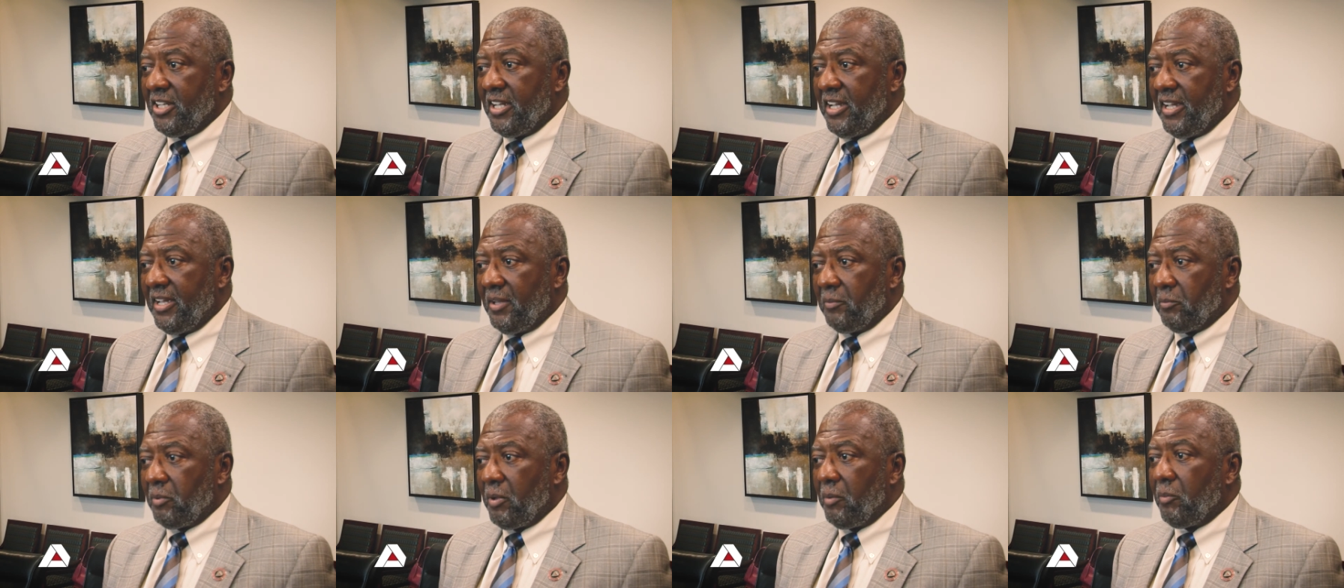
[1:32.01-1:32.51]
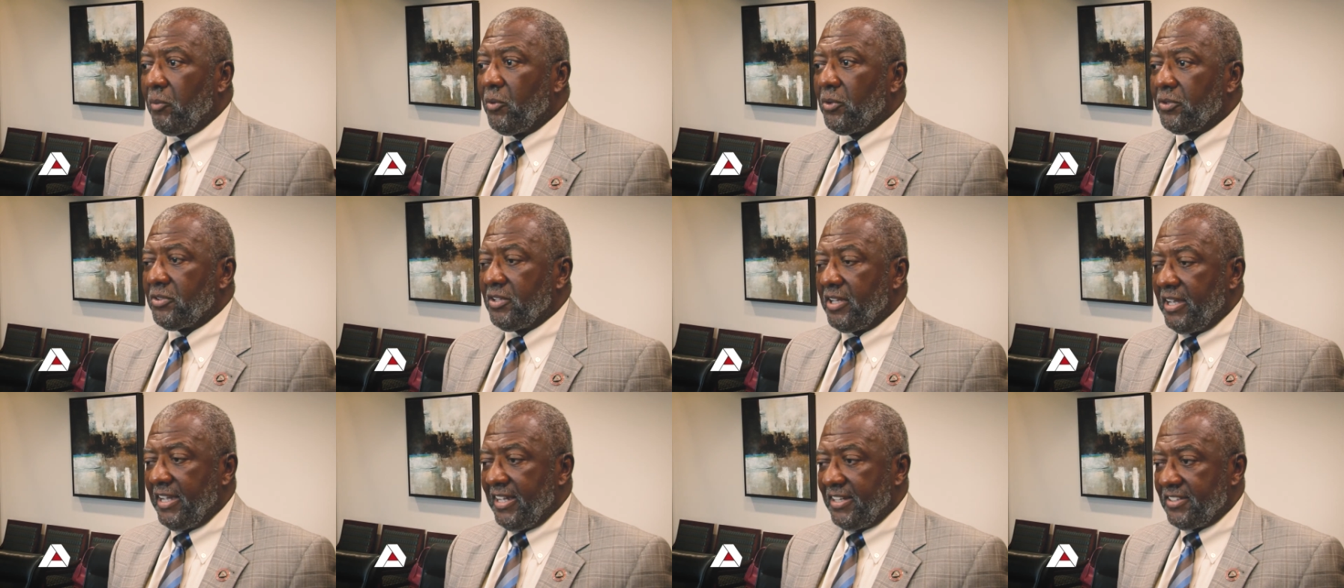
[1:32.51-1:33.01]
And we want
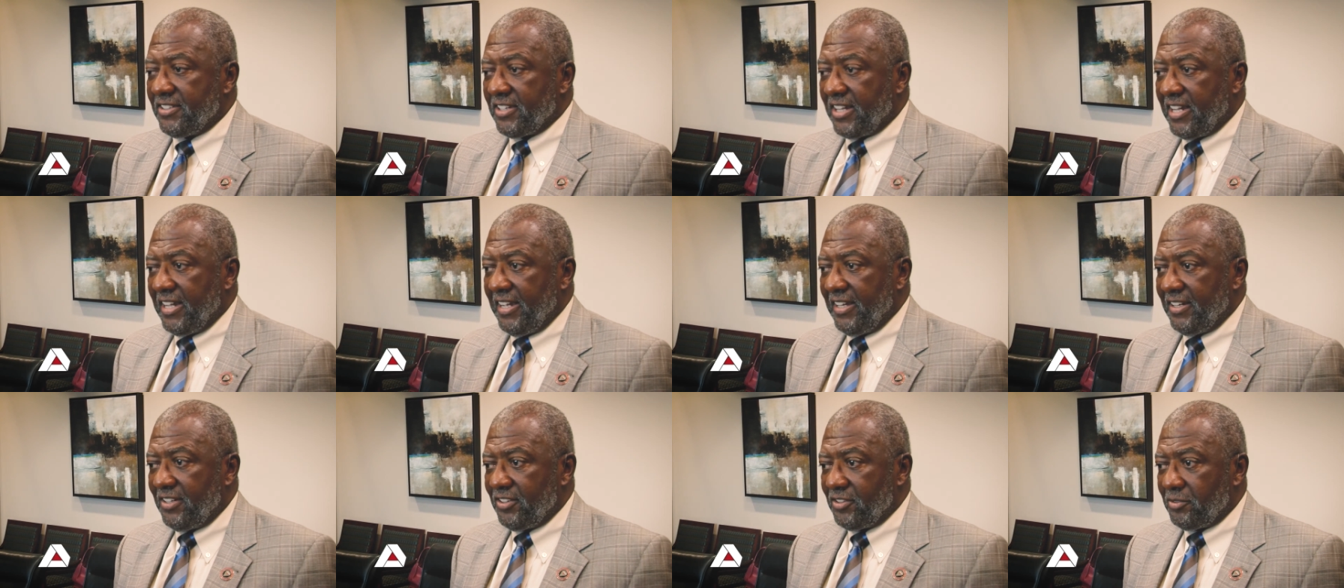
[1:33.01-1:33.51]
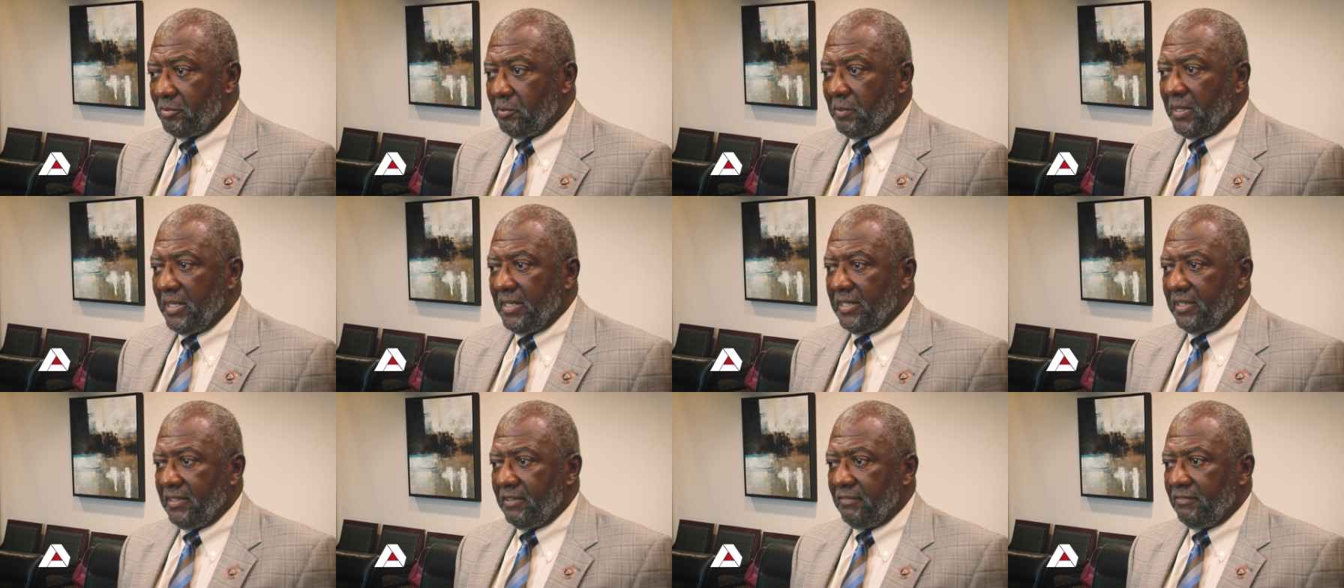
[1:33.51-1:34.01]
to educate as
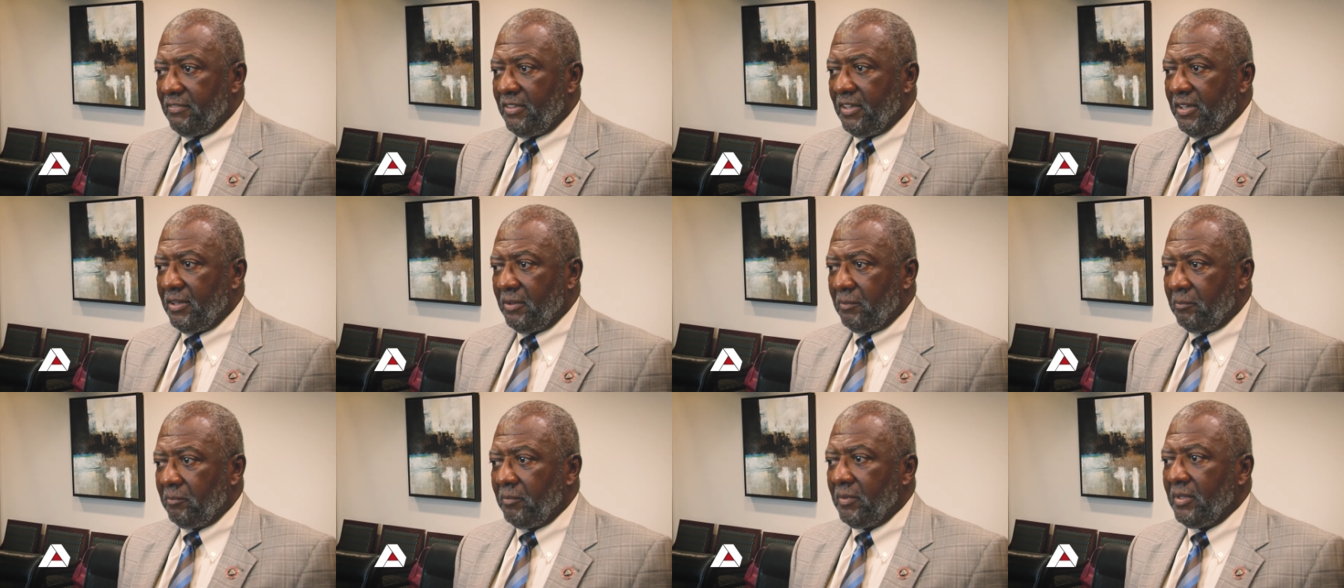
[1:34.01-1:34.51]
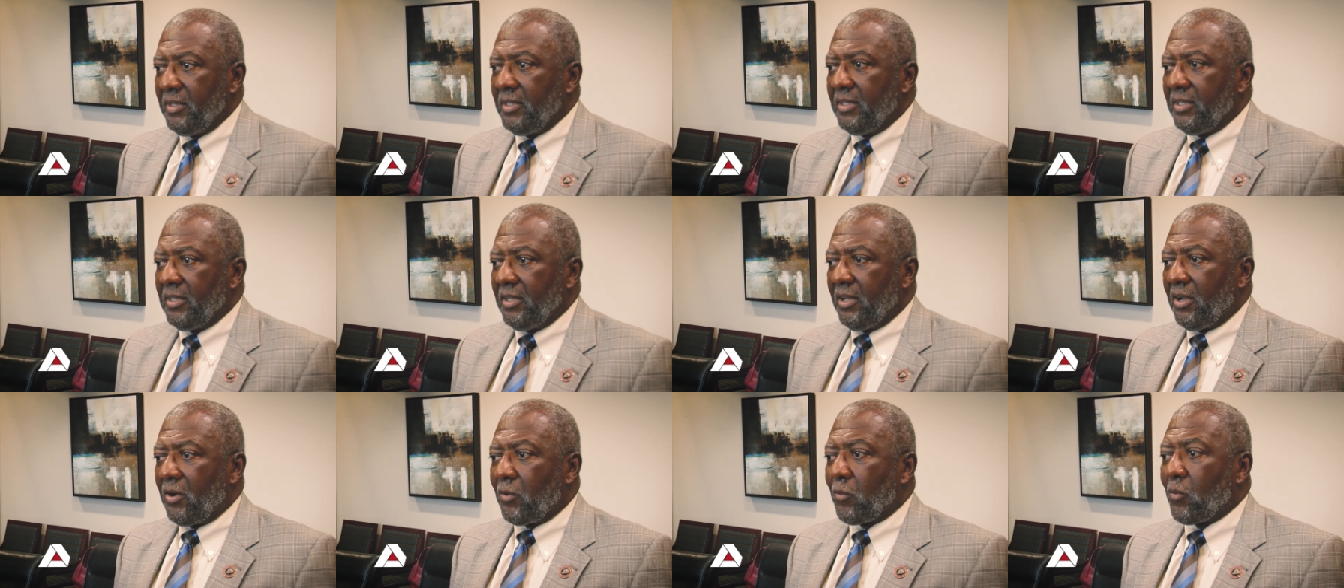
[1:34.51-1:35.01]
many of them
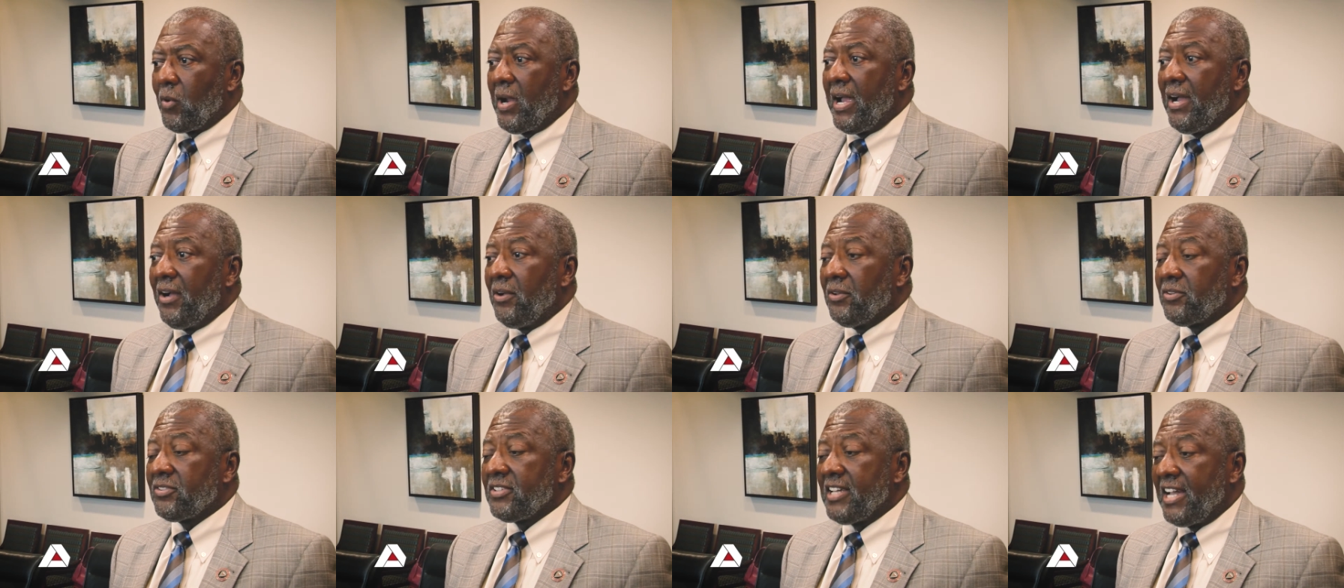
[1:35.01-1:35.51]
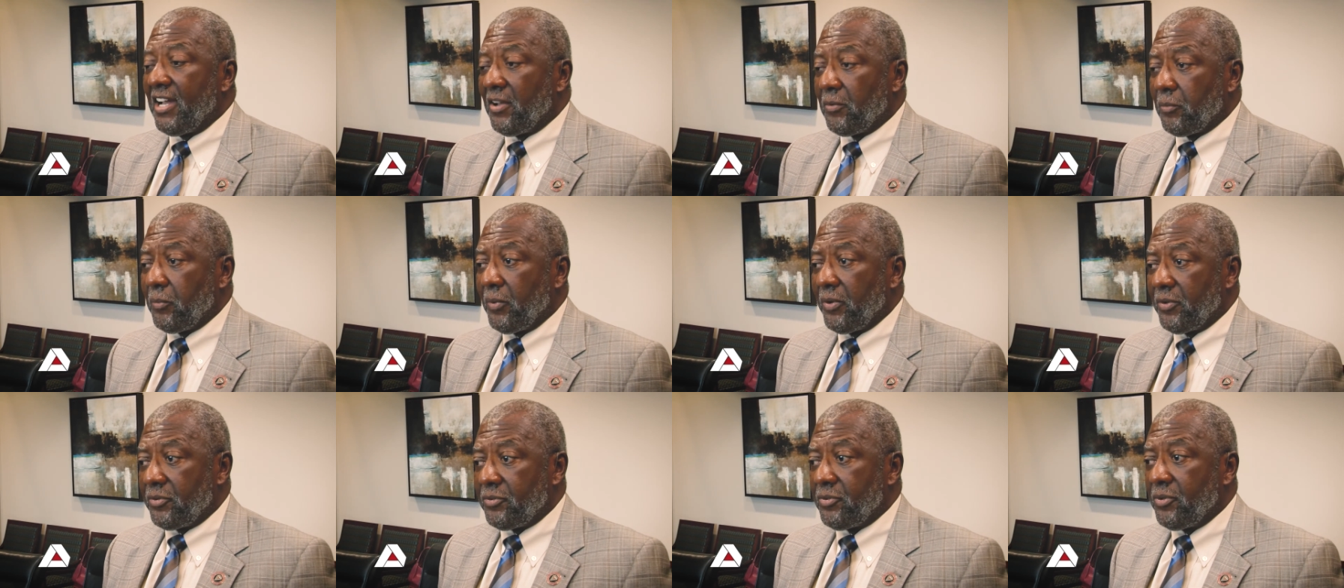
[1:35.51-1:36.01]
around
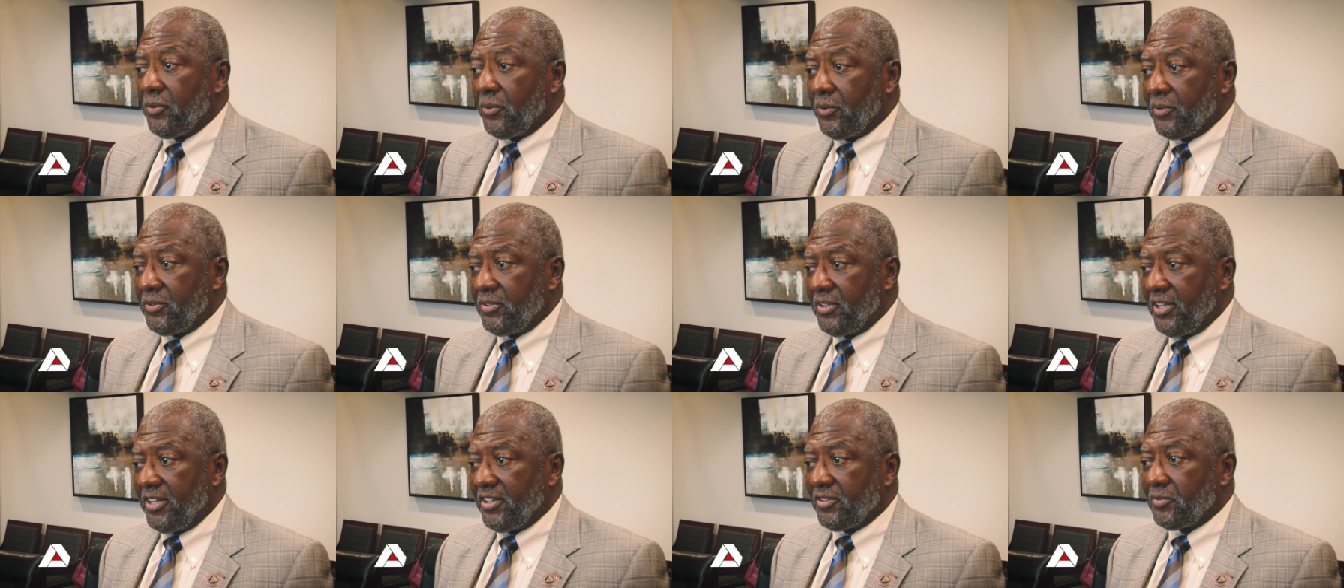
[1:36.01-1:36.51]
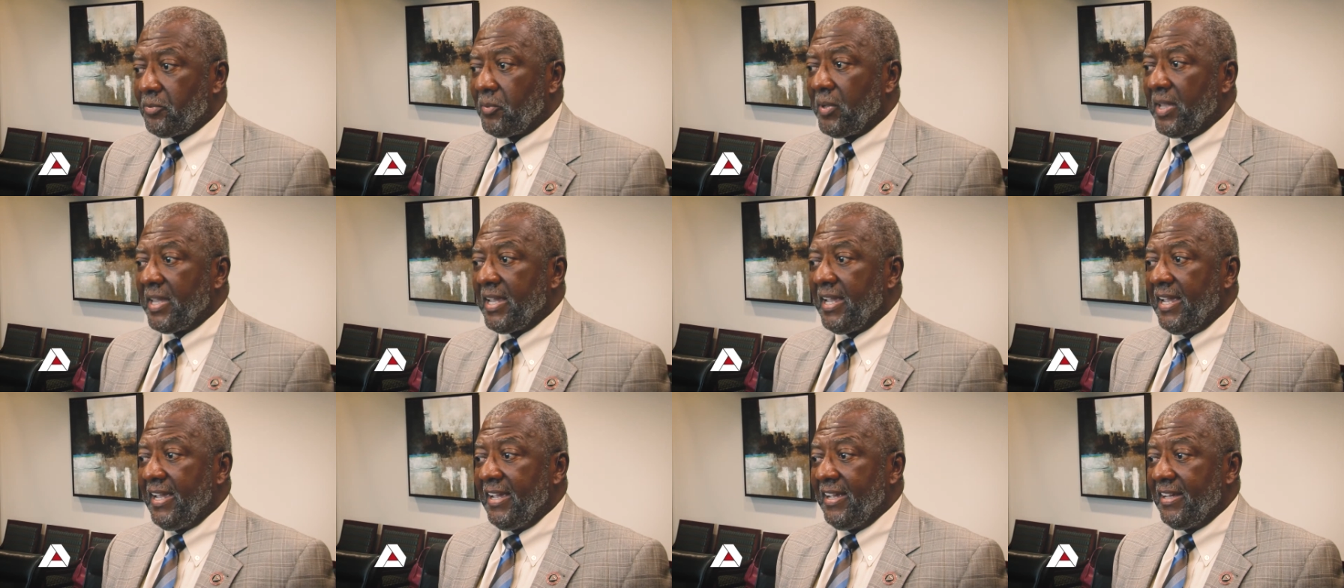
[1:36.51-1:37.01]
Southwest Georgia as we
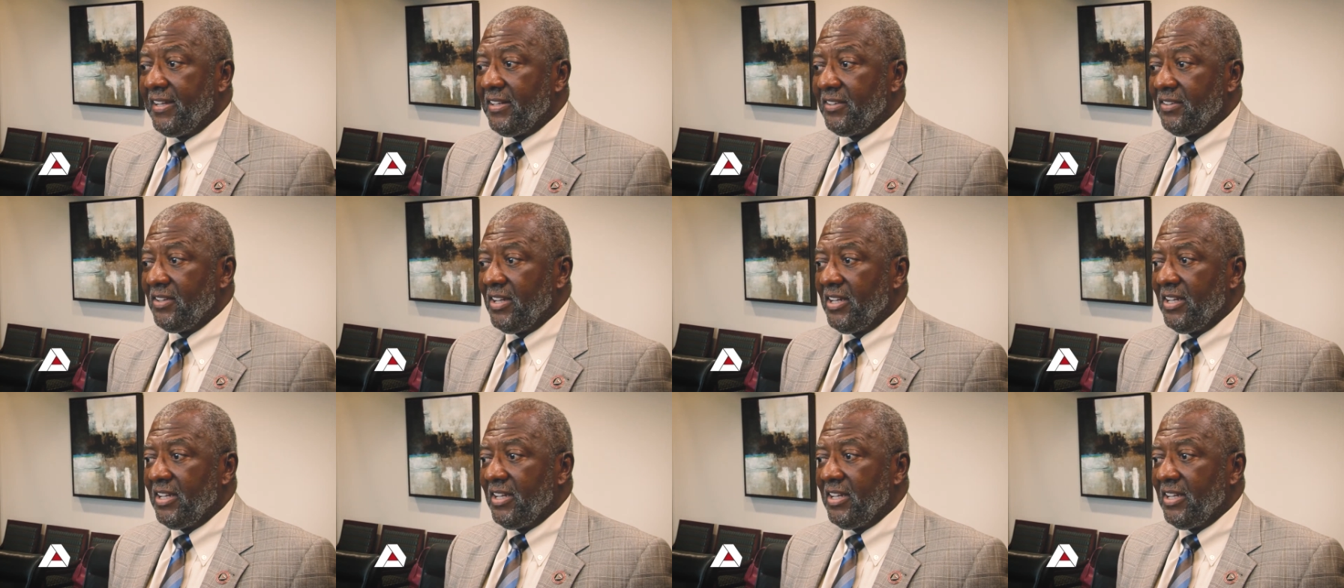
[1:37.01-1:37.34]
can,